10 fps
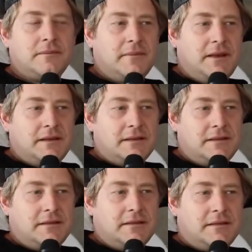trying to say. I
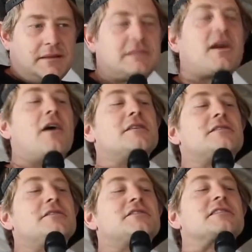couldn't get it out.
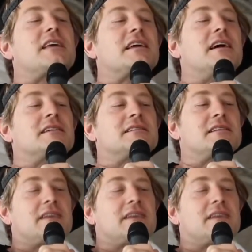Stars, they're just like us,